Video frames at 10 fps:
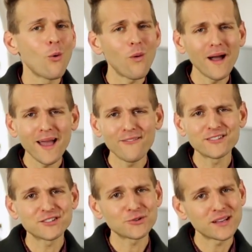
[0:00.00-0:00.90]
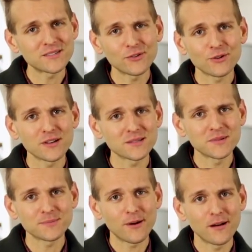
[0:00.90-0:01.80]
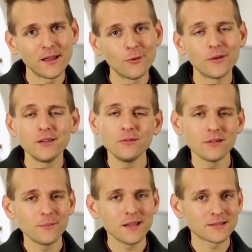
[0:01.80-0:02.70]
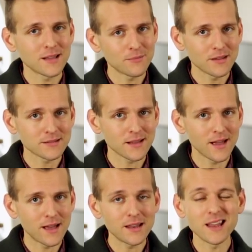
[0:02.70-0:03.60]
Why have a stressful Christmas party when you can make some things ahead